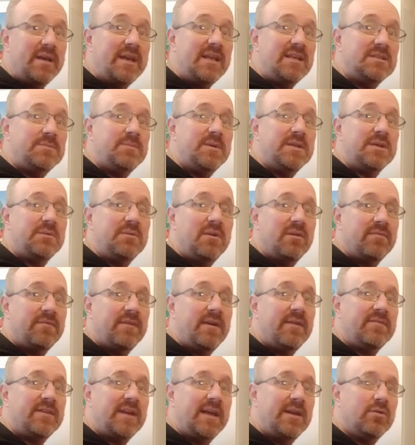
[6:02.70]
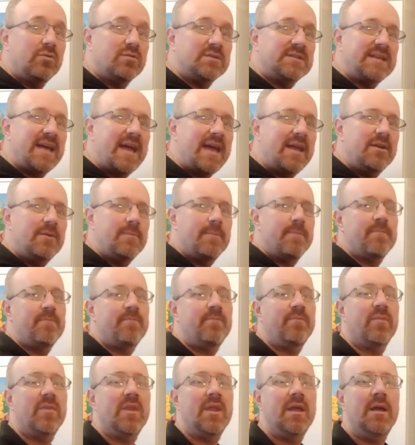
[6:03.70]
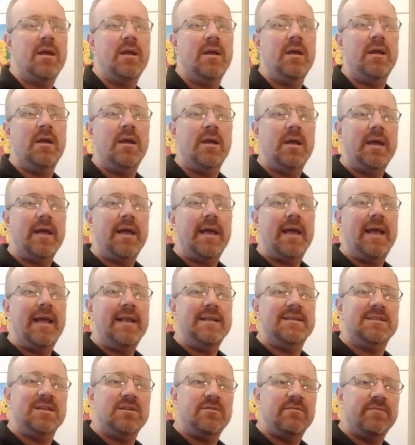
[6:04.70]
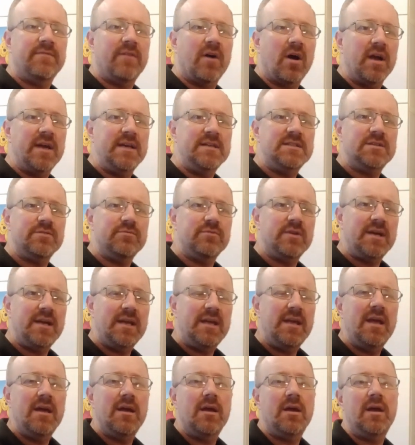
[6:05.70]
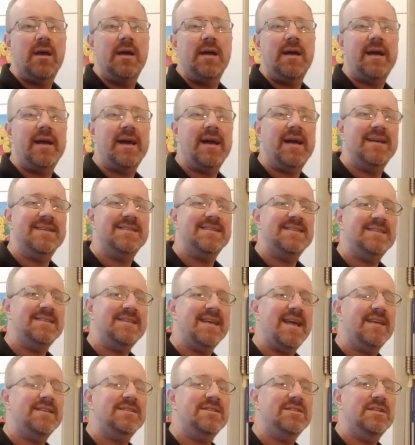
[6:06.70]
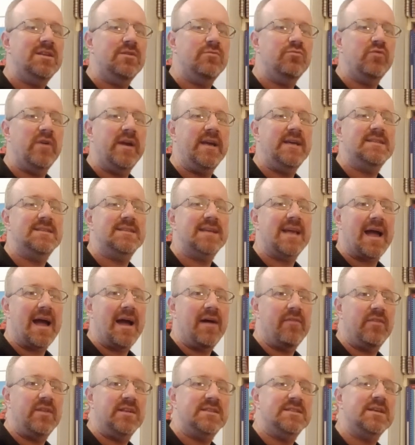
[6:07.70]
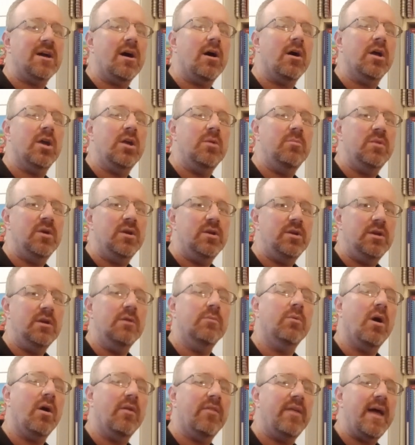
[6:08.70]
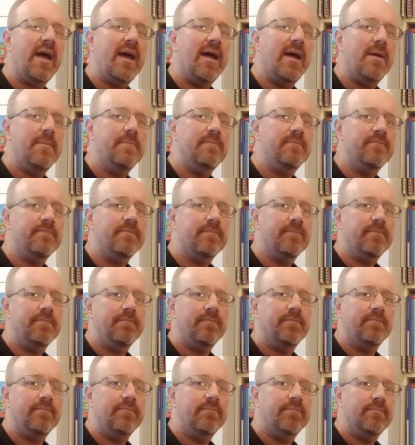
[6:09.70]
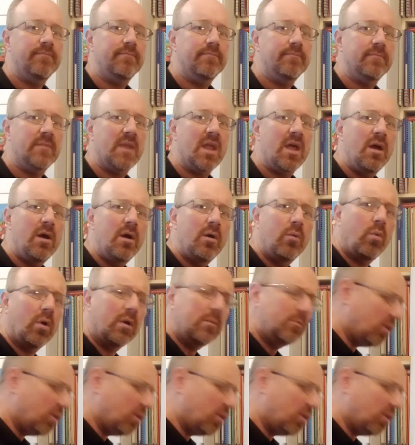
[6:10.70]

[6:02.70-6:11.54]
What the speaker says: need to be doing 15 or 10. It's advisory. Assess the risk at the time you are there. One